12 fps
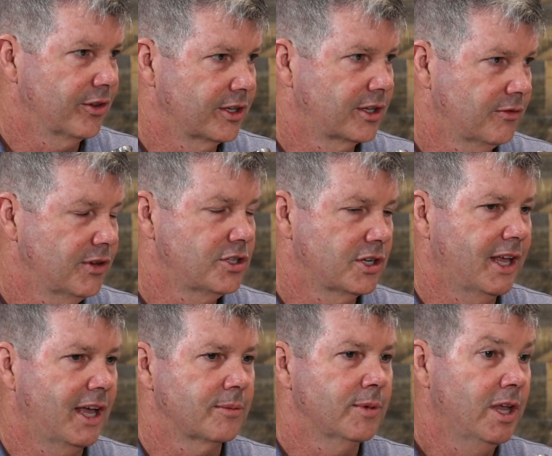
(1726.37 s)
The convention
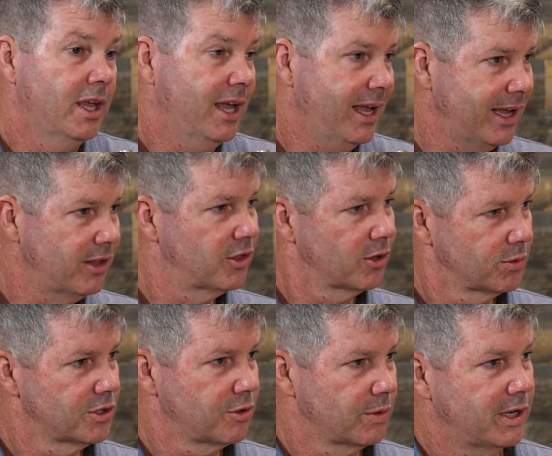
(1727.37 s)
had them, and there was
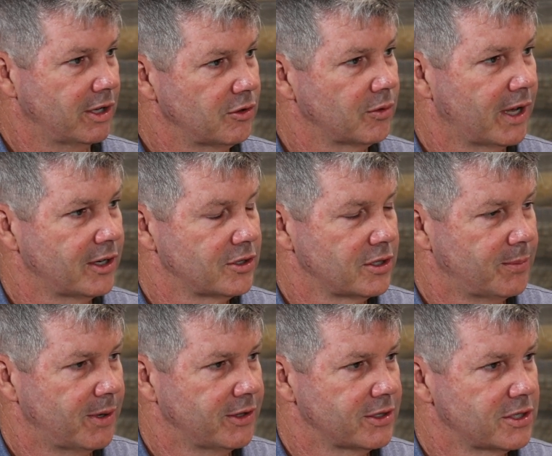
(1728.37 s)
3 underwriters up
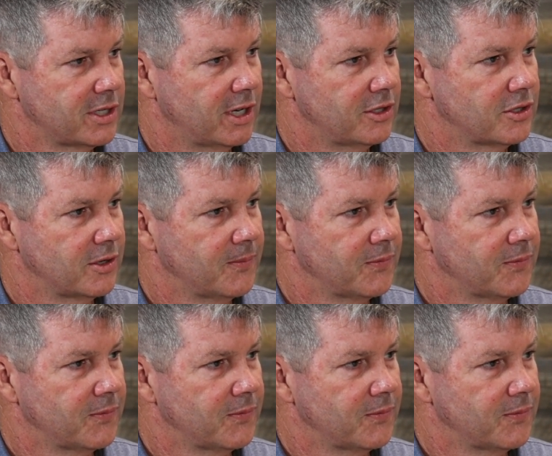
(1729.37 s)
on the stage